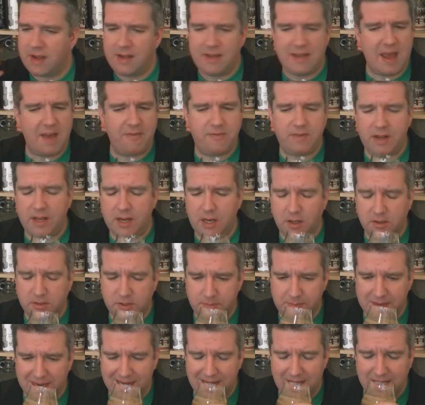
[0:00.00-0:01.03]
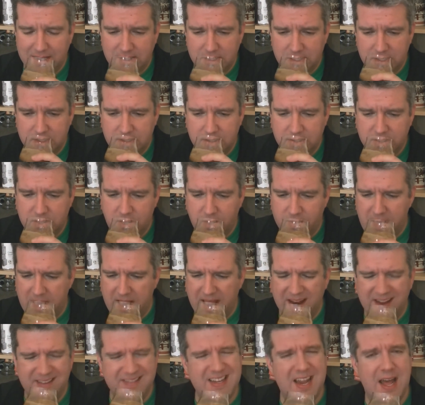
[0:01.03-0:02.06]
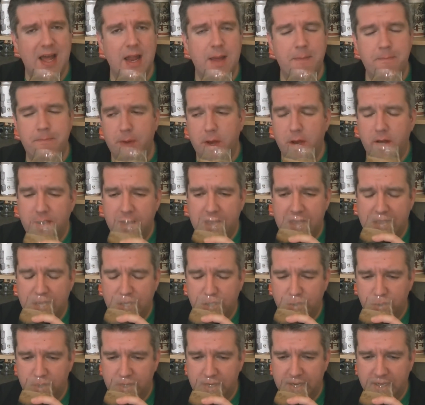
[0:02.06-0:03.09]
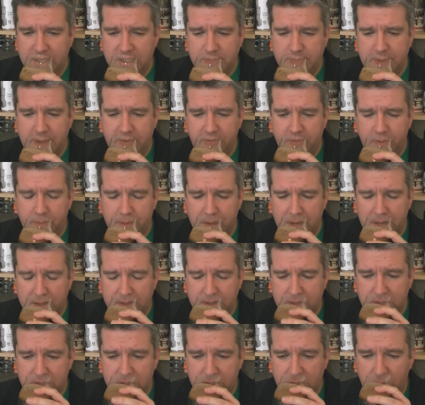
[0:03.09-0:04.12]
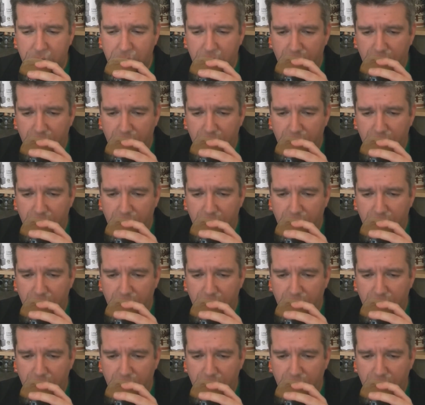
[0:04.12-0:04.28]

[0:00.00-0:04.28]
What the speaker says: Definitely loads of molasses. It's got that kind of slightly burnt edge, what you'd expect from molasses.